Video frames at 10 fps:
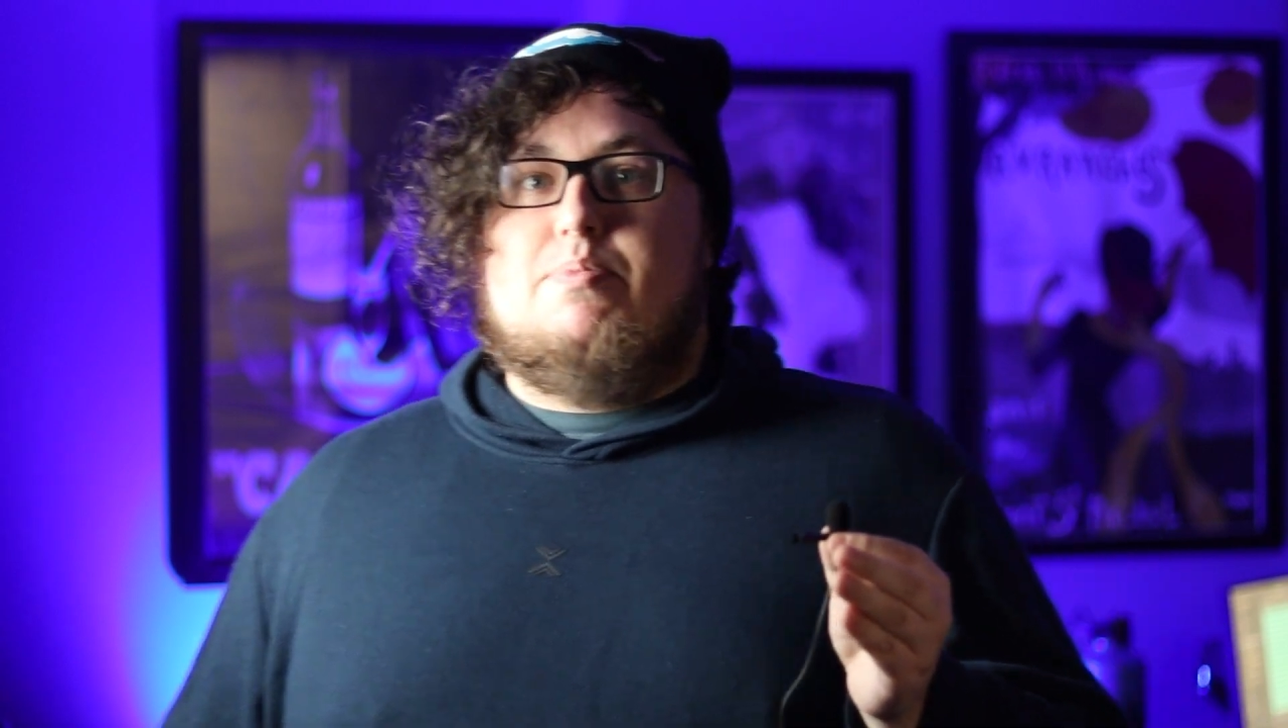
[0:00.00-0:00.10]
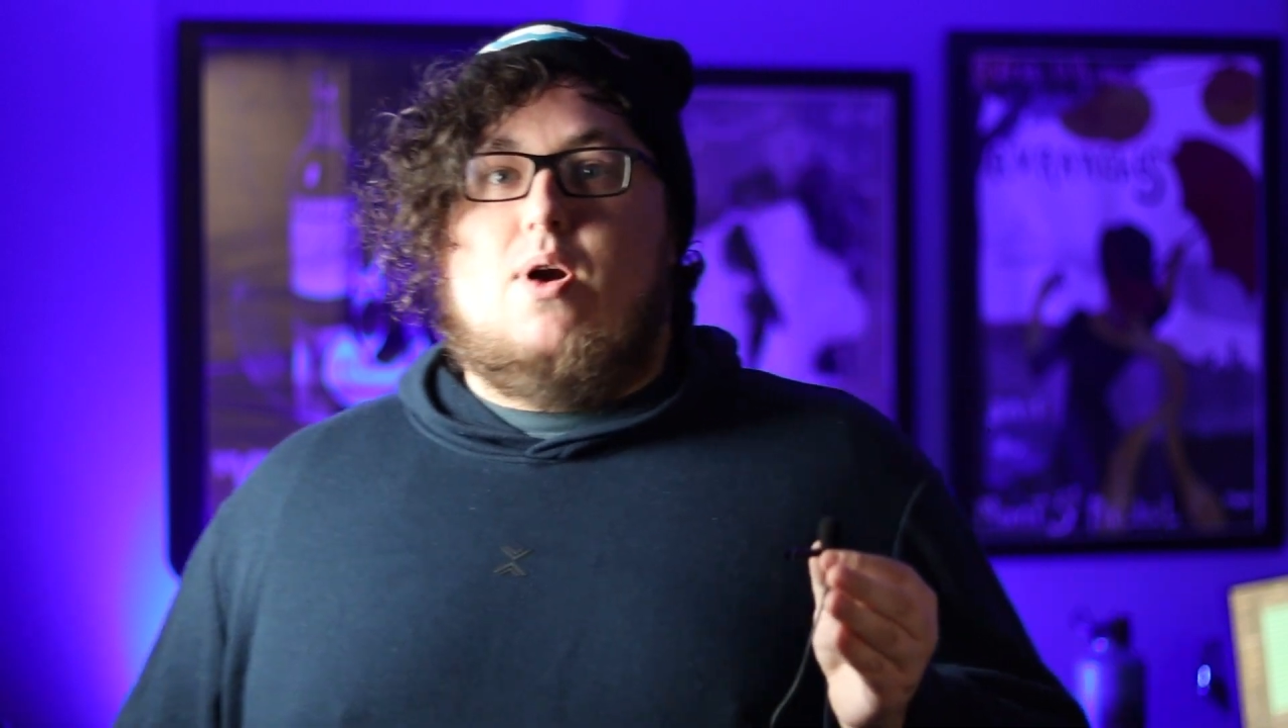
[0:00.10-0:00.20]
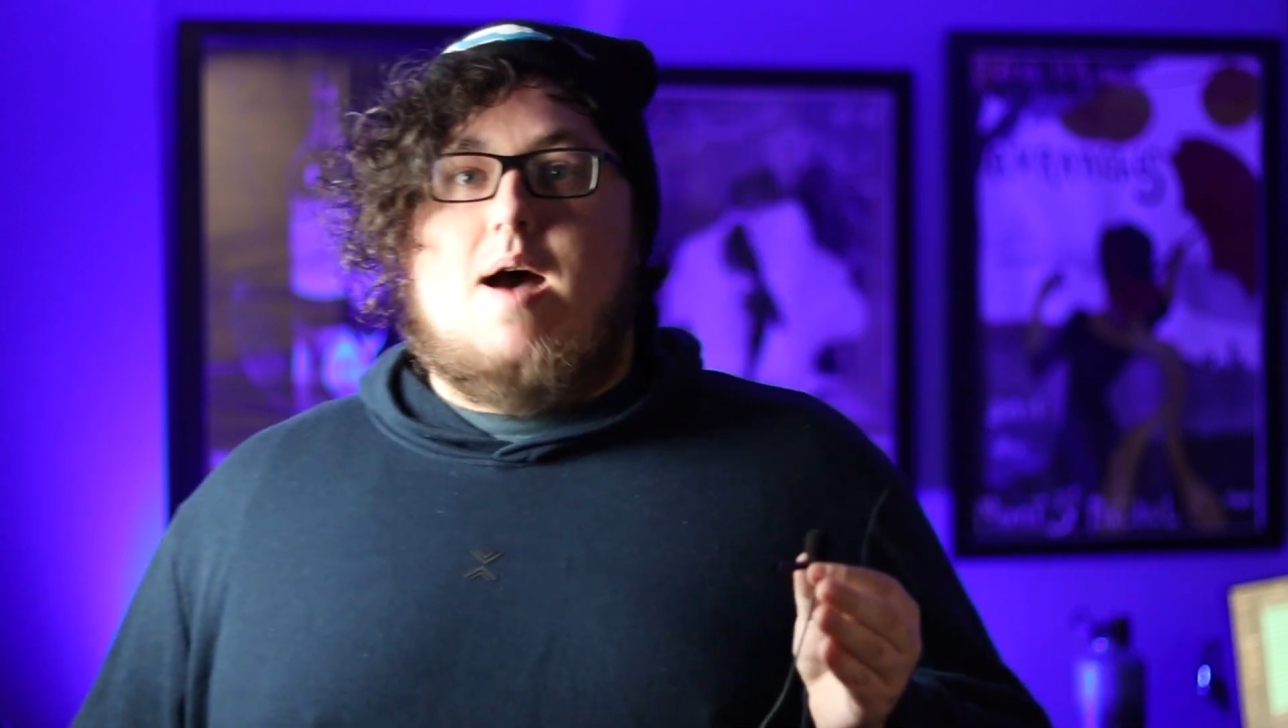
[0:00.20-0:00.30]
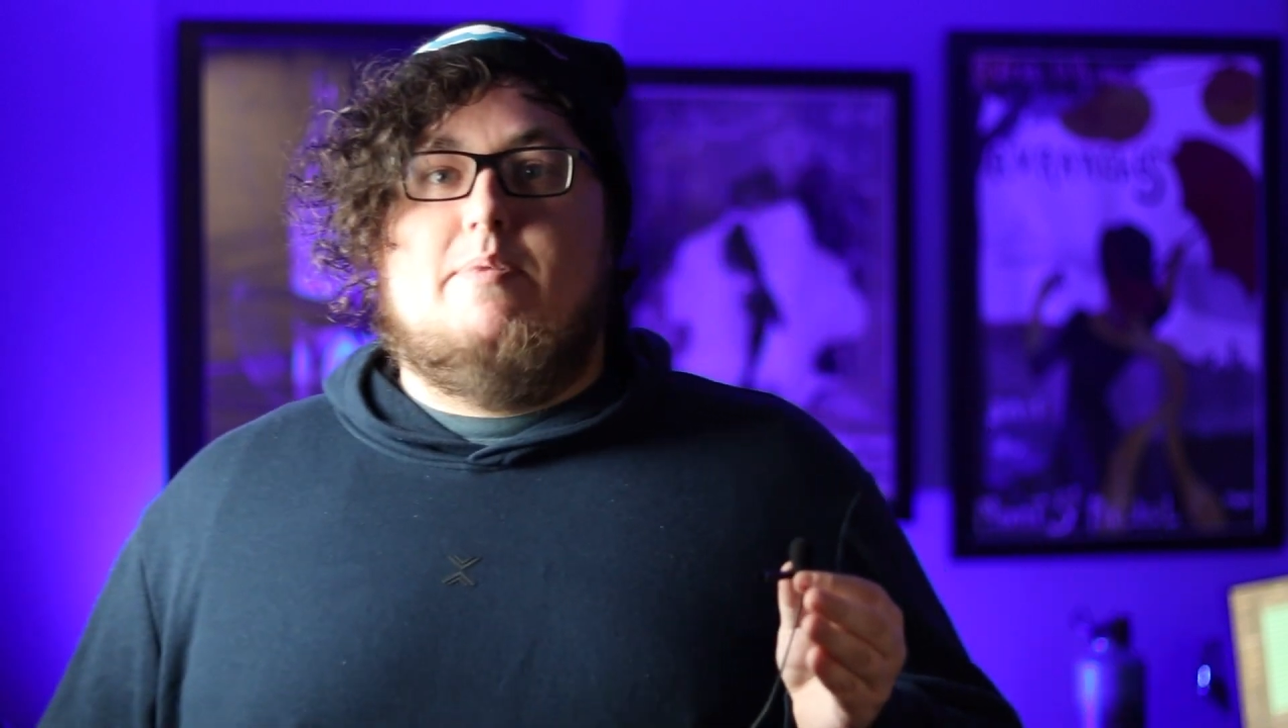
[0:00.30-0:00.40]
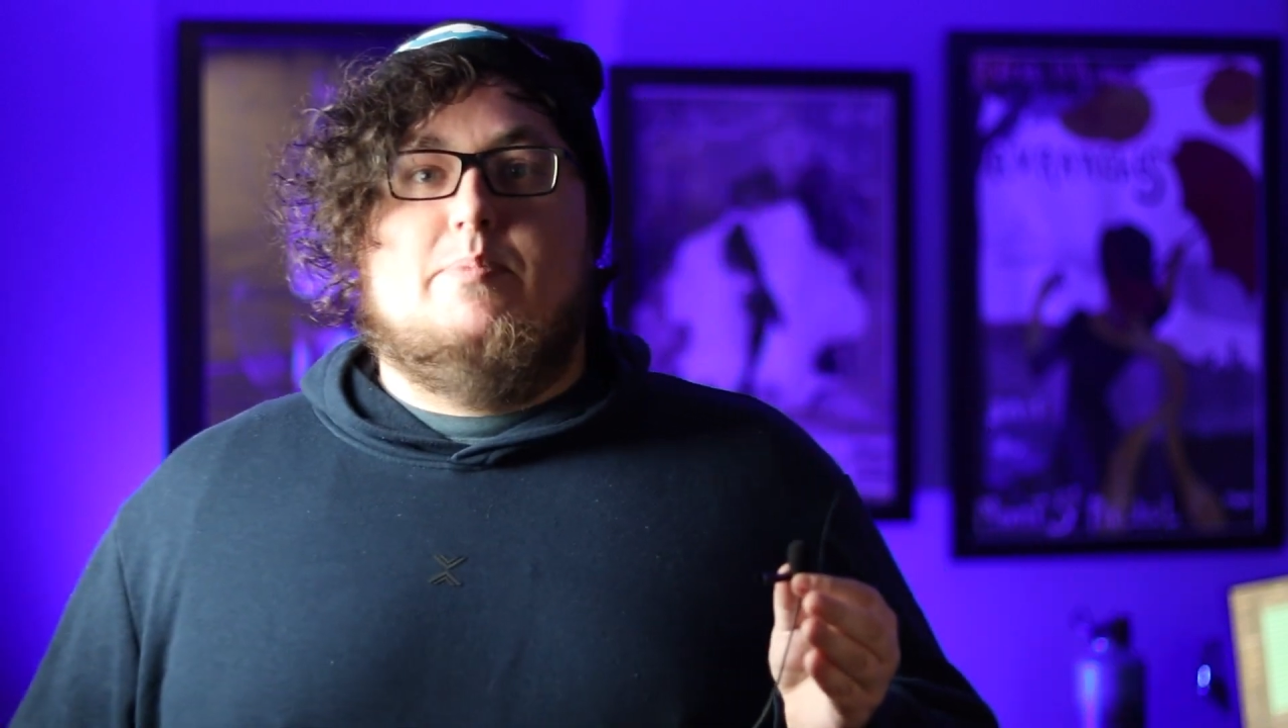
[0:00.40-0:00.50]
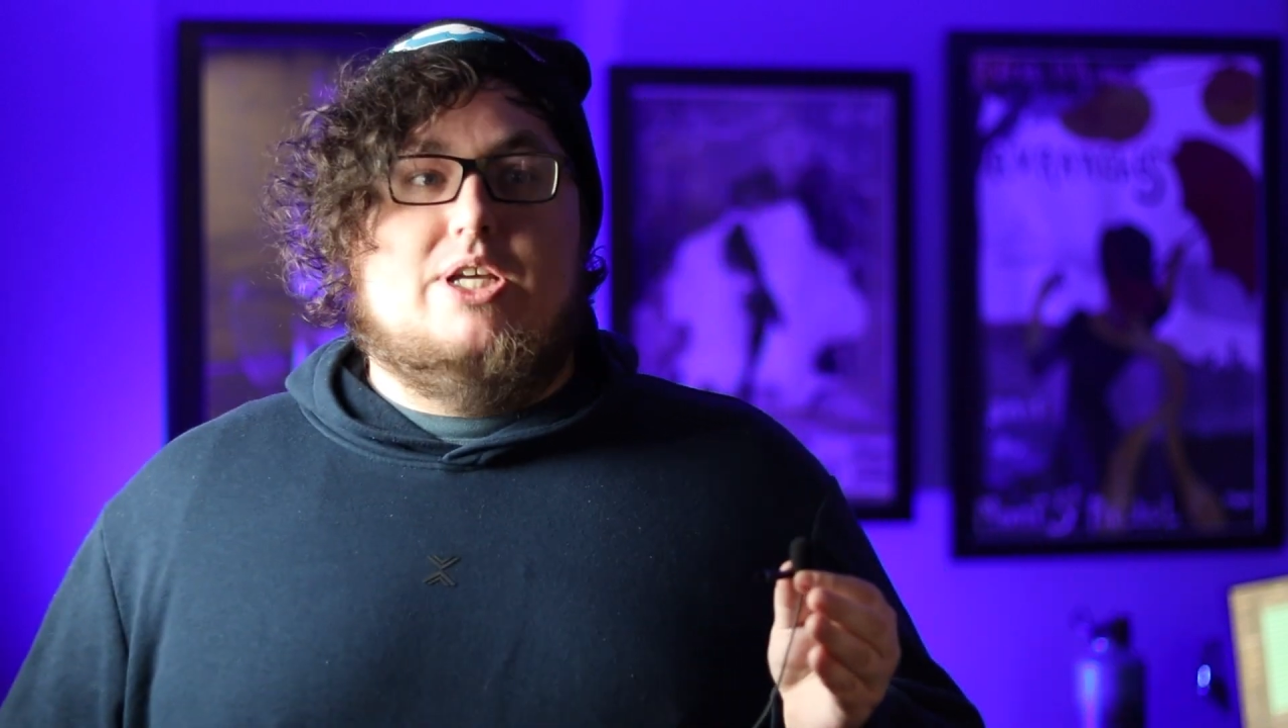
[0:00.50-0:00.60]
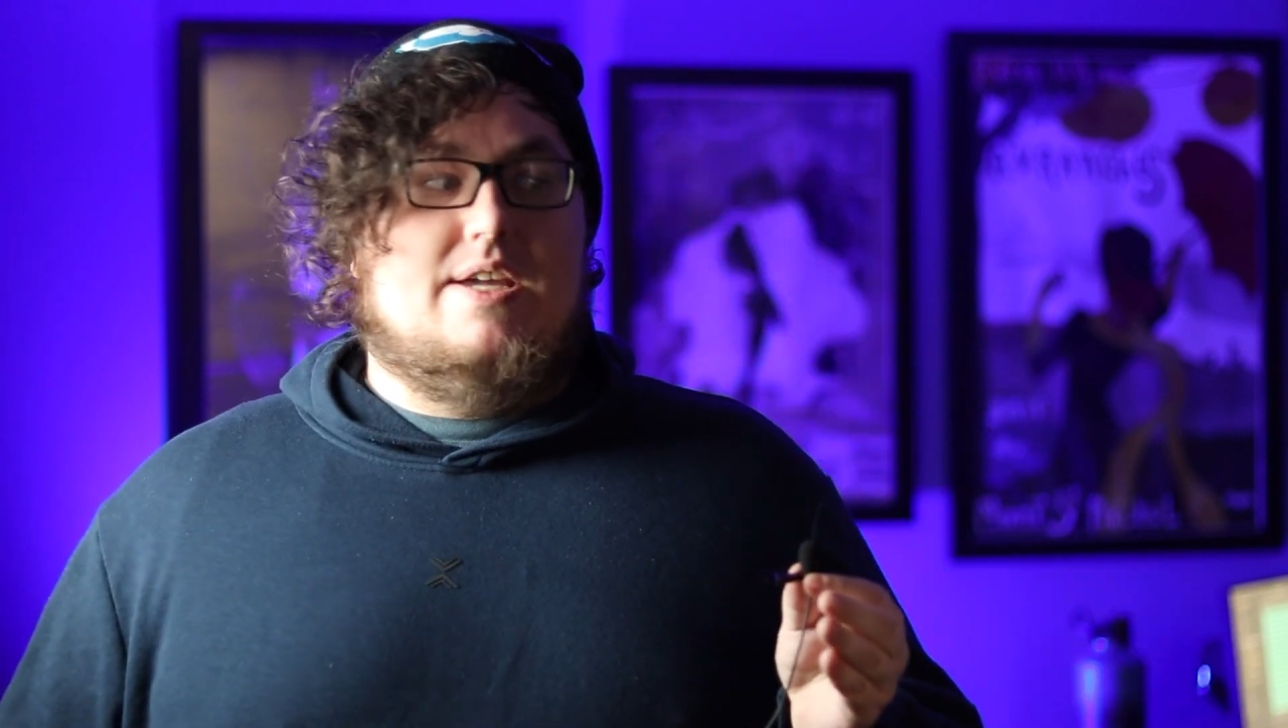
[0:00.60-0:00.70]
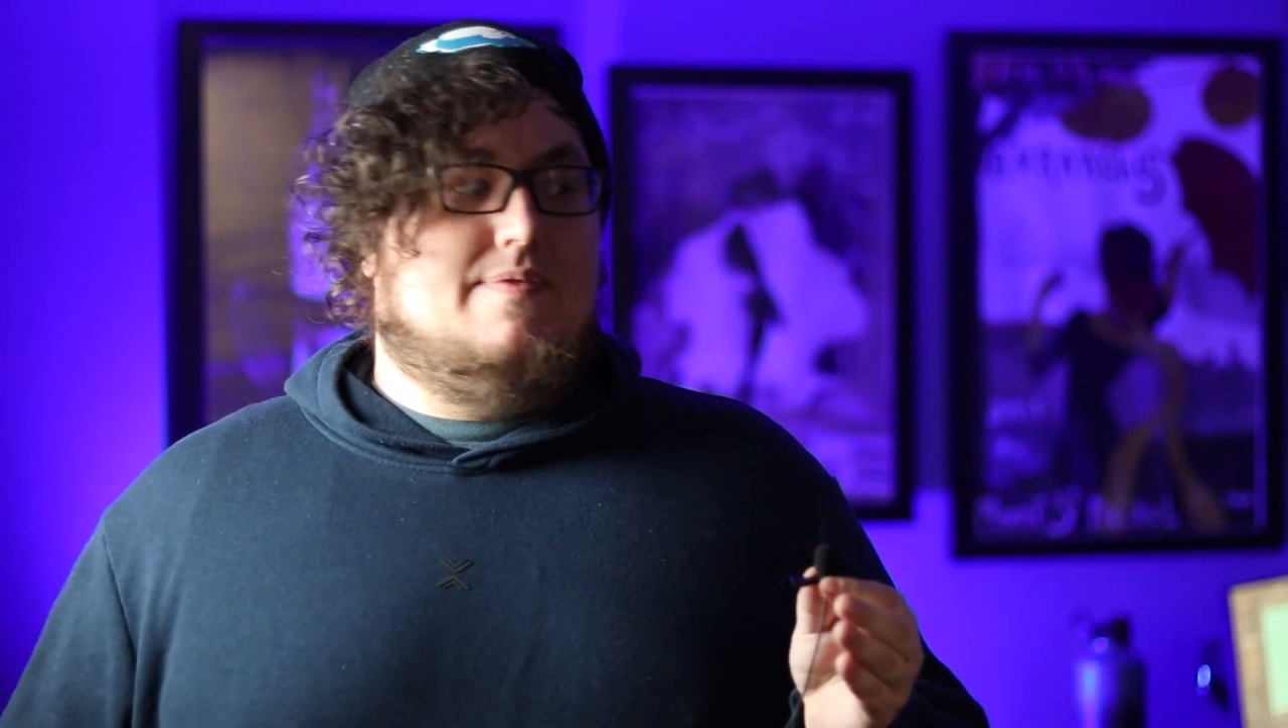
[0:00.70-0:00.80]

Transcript: probably